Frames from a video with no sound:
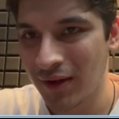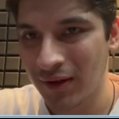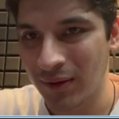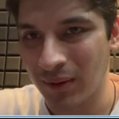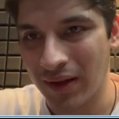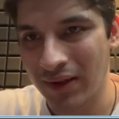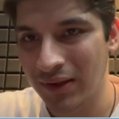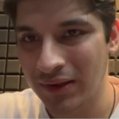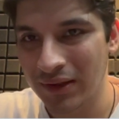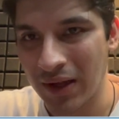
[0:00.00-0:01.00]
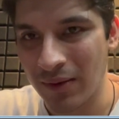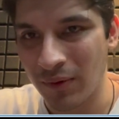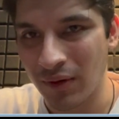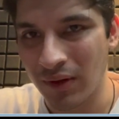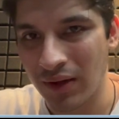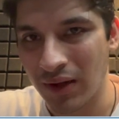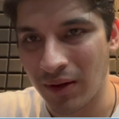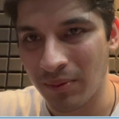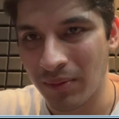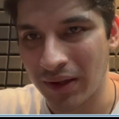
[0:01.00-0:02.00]
So I think this is helpful.
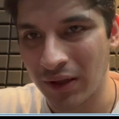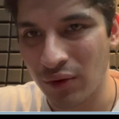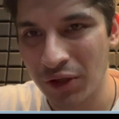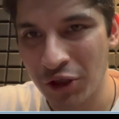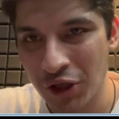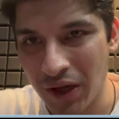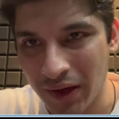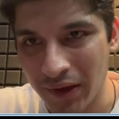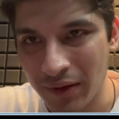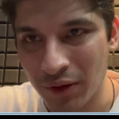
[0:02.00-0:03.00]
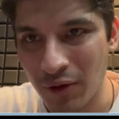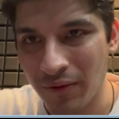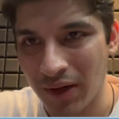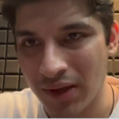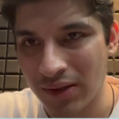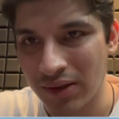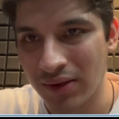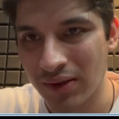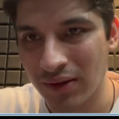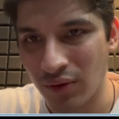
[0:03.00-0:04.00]
I think you can share it with your
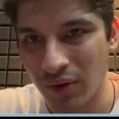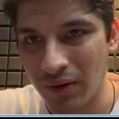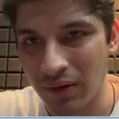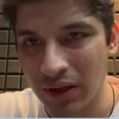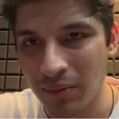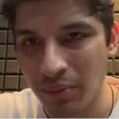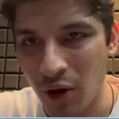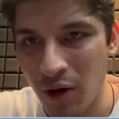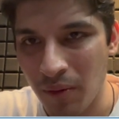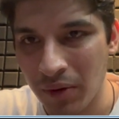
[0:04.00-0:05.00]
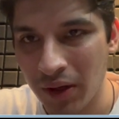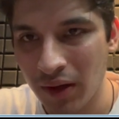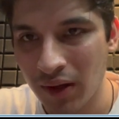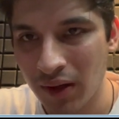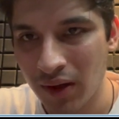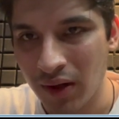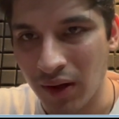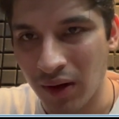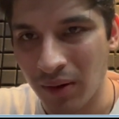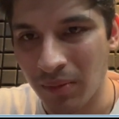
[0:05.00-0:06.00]
friends. You can reveal the prompt.
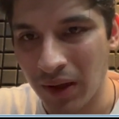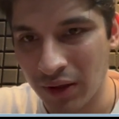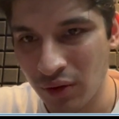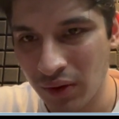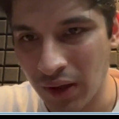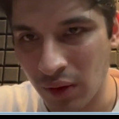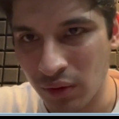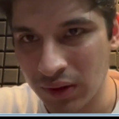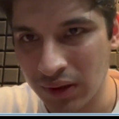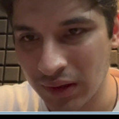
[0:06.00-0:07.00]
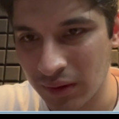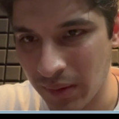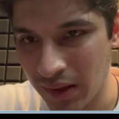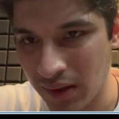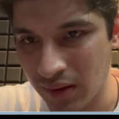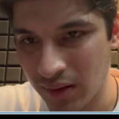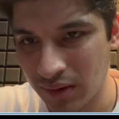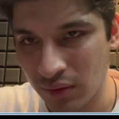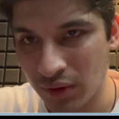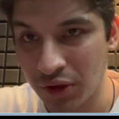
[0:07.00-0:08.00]
I think you can download this as well. You
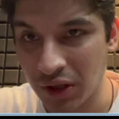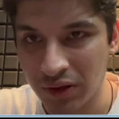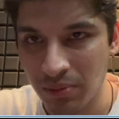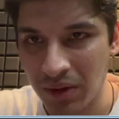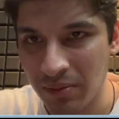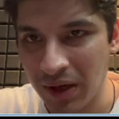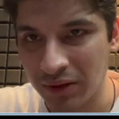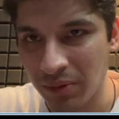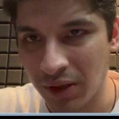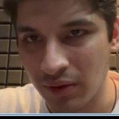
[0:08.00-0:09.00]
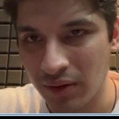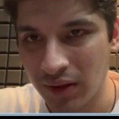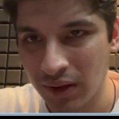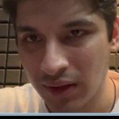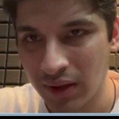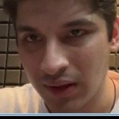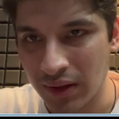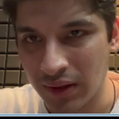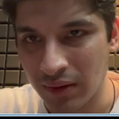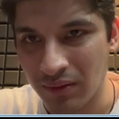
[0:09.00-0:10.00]
can change the playback speed,
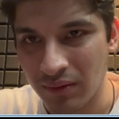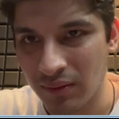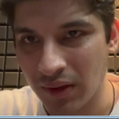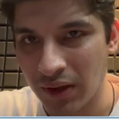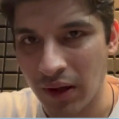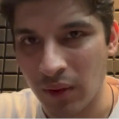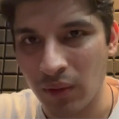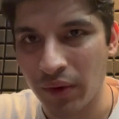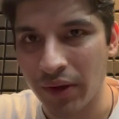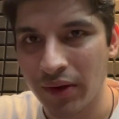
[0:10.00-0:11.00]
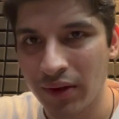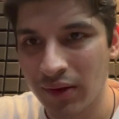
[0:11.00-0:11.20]
and then you can download it.